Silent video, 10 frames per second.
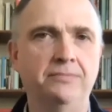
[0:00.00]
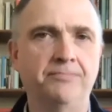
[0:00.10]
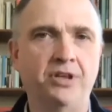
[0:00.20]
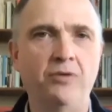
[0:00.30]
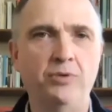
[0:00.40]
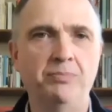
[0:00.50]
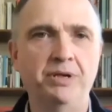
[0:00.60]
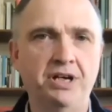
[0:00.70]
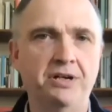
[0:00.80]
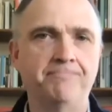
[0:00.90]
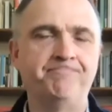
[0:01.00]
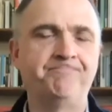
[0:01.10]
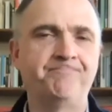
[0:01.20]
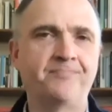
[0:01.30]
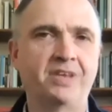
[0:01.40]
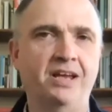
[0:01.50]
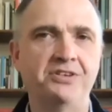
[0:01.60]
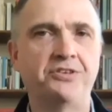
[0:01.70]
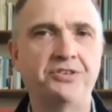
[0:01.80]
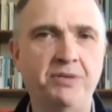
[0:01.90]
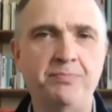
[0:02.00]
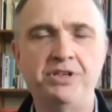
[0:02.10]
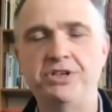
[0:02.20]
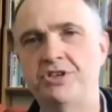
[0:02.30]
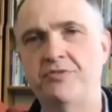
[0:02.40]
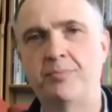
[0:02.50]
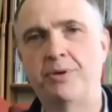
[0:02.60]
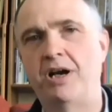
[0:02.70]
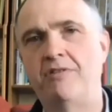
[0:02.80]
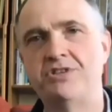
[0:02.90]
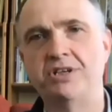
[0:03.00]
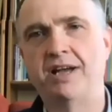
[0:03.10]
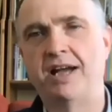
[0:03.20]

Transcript: "Thy will be done." It's a third petition of the prayer, isn't it?